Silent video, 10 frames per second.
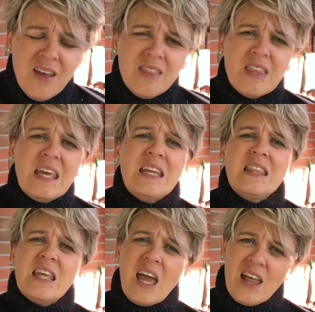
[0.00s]
They
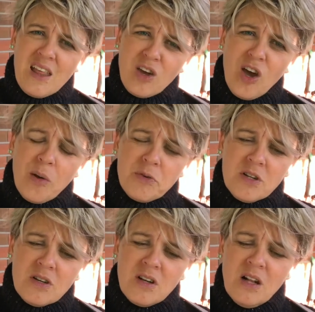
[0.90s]
need the
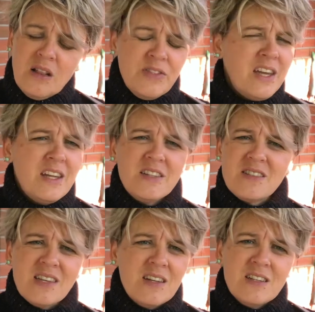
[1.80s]
helicopter. They need to
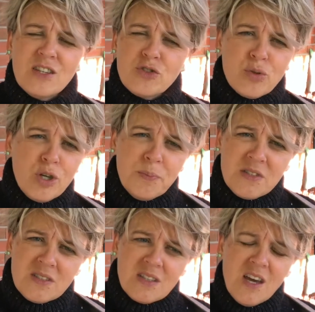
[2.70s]
send in the
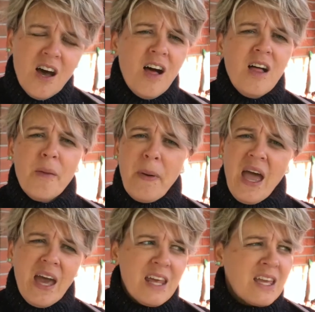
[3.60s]
troops. All
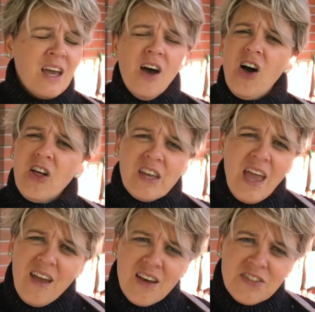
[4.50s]
panic, all
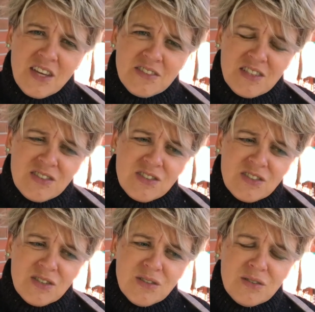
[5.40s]
chaos has
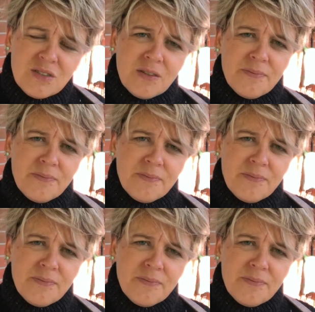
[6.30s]
ensued.